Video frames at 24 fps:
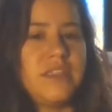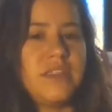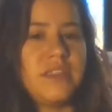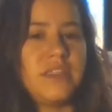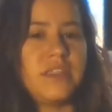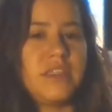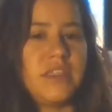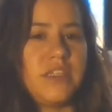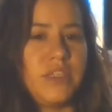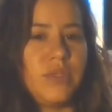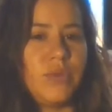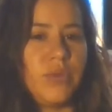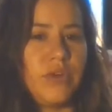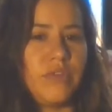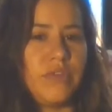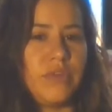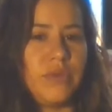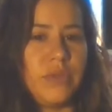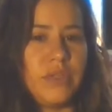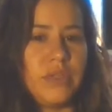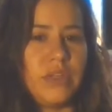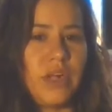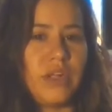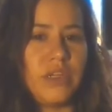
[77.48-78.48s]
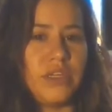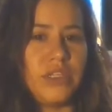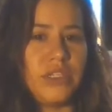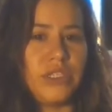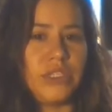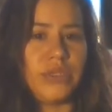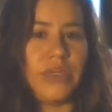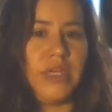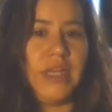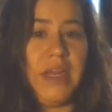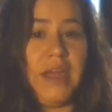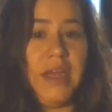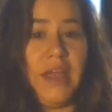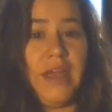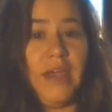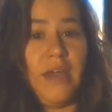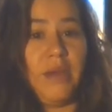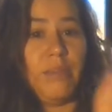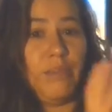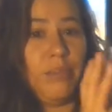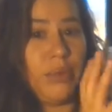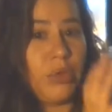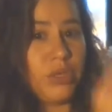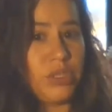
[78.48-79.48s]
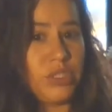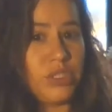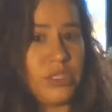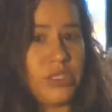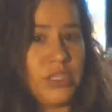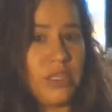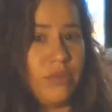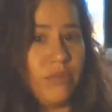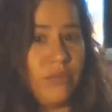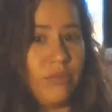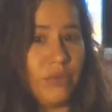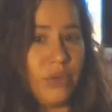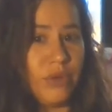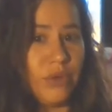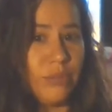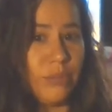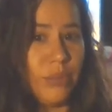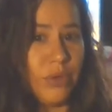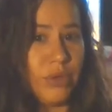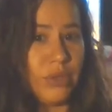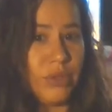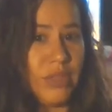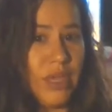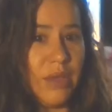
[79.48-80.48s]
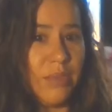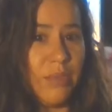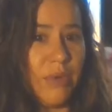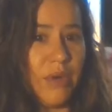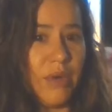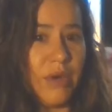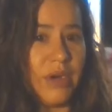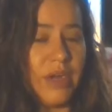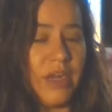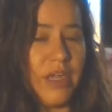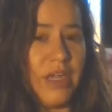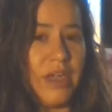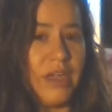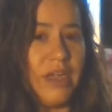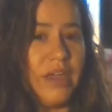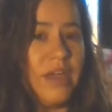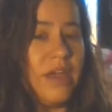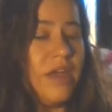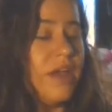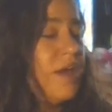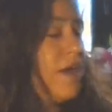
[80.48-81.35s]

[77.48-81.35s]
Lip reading: these because these were from the Dollar Tree and I had purchased them for a birthday party,